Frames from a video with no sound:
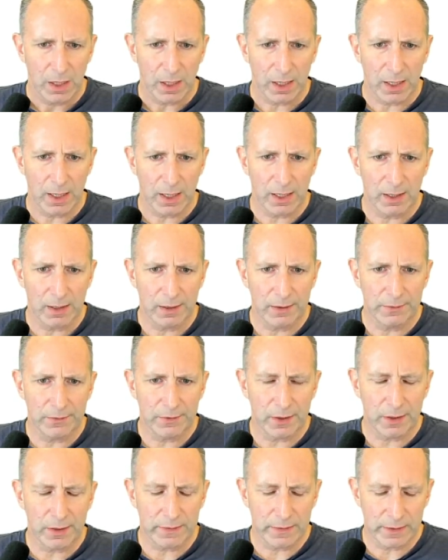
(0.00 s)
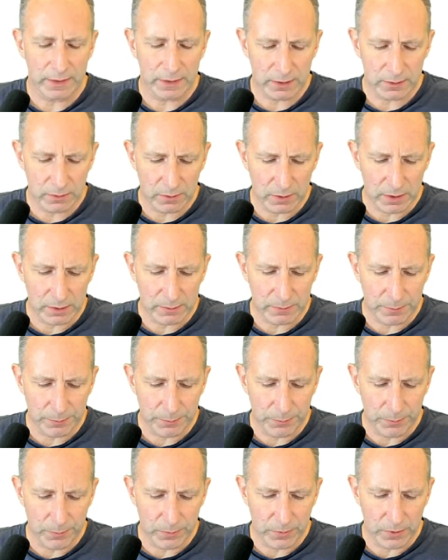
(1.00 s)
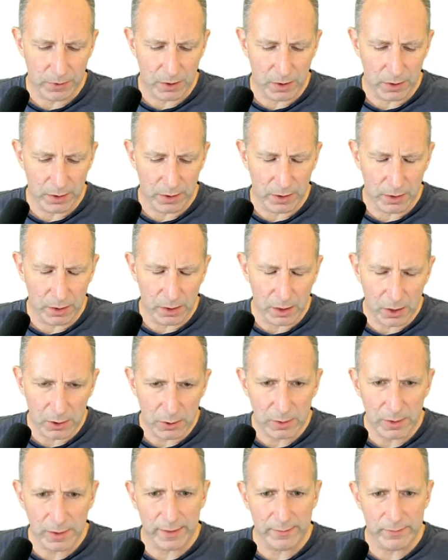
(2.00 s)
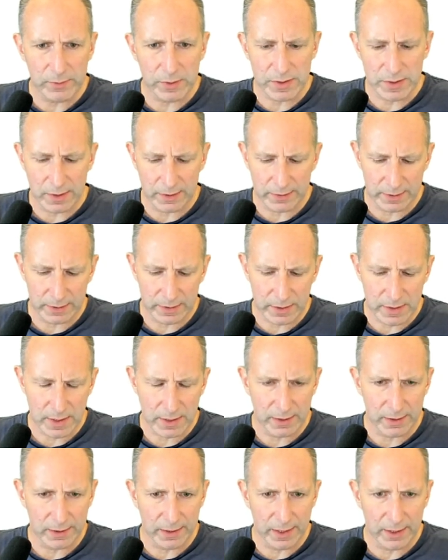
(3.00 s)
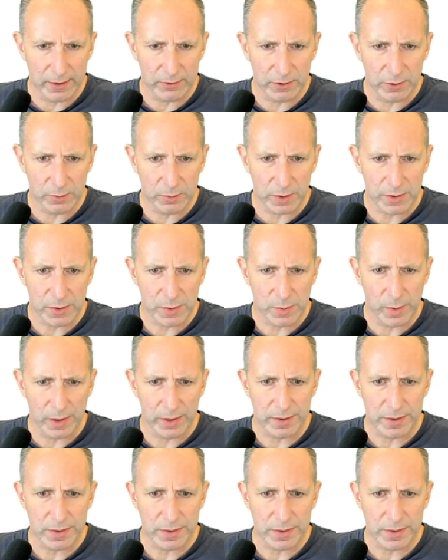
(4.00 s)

and I think it on a load of levels, I think this area works well.